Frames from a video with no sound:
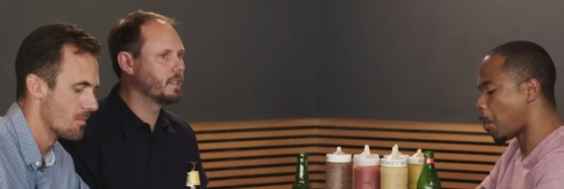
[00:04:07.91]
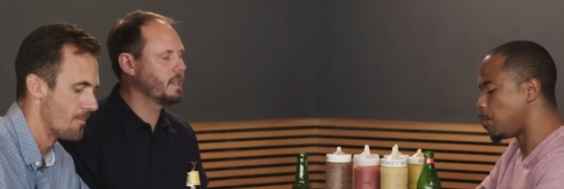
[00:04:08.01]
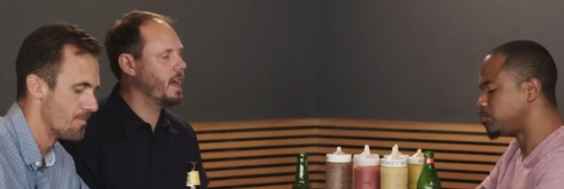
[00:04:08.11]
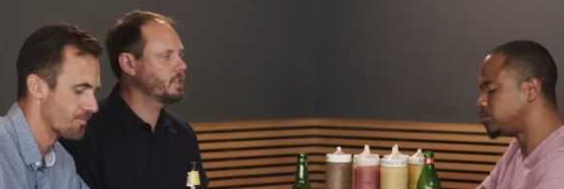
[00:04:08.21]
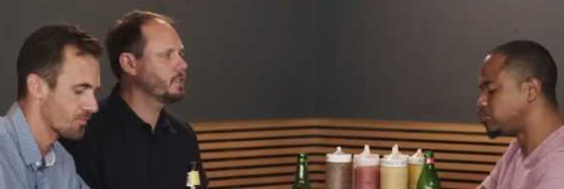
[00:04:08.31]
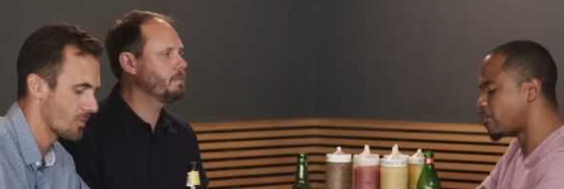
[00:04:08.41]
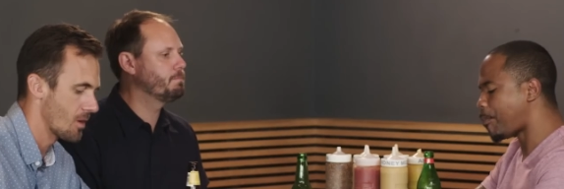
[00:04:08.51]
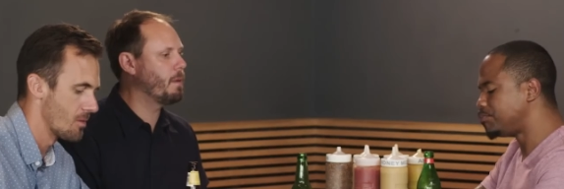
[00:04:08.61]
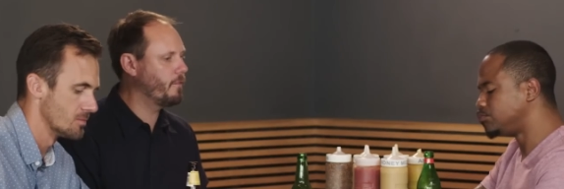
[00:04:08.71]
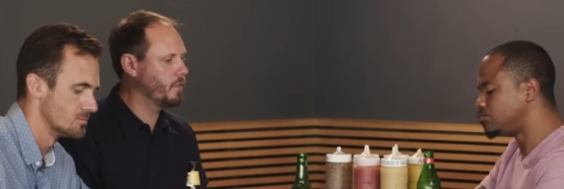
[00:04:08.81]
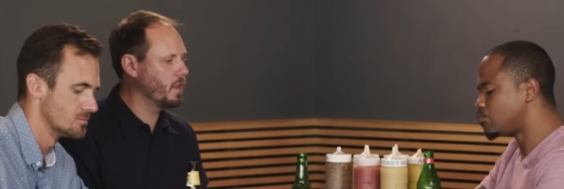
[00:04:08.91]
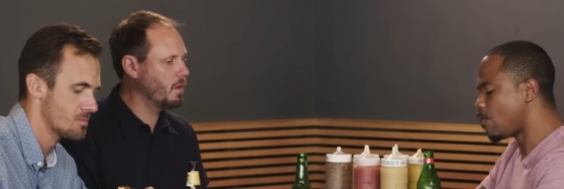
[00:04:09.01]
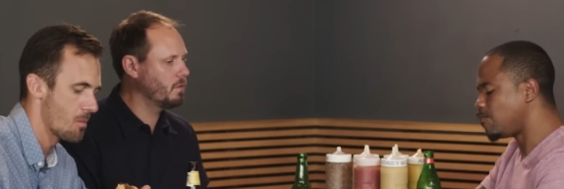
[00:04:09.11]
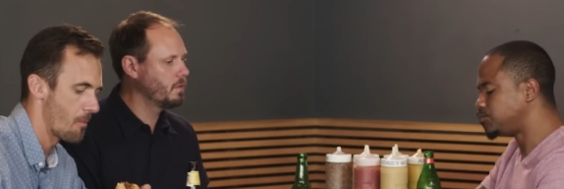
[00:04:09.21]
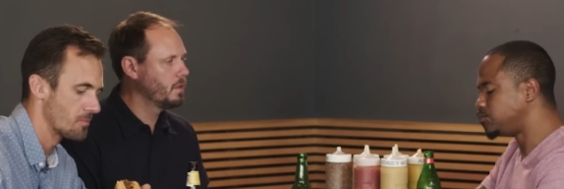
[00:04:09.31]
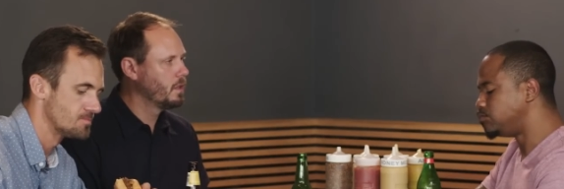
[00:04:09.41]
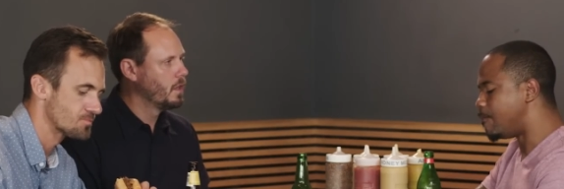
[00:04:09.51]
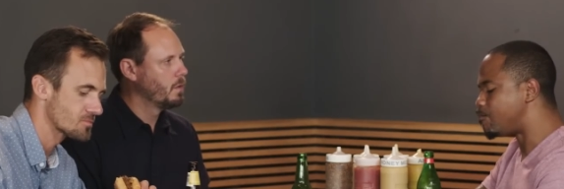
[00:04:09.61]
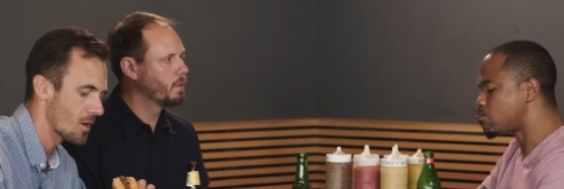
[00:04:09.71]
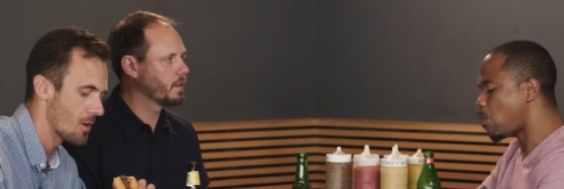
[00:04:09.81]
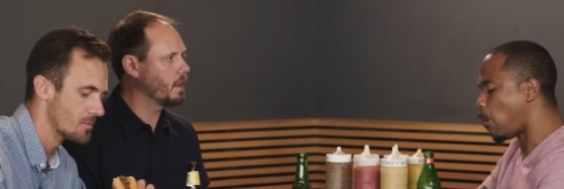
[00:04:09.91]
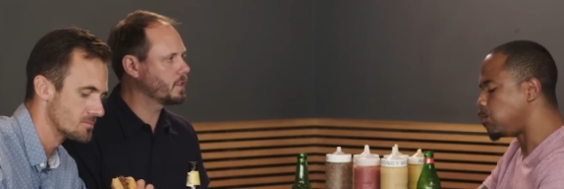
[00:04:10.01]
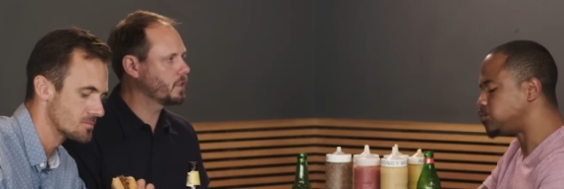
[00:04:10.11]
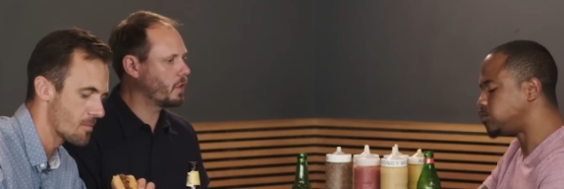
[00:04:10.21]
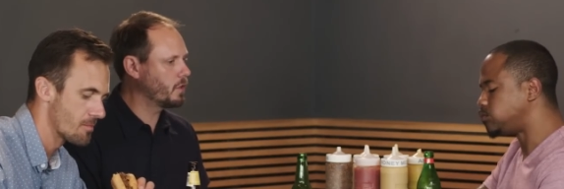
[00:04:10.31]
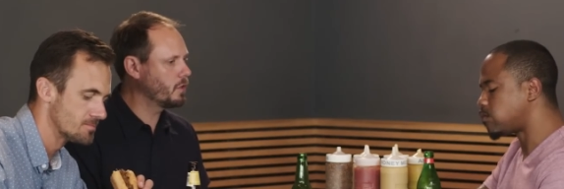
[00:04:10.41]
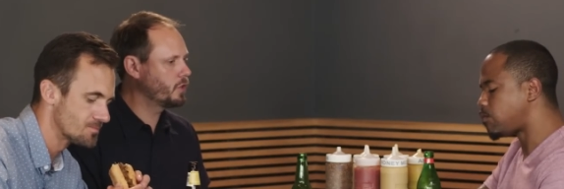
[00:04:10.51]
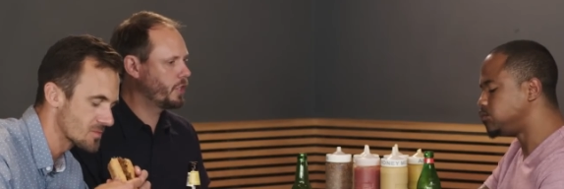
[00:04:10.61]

Speaker 1: It's actually buffalo with Luxardo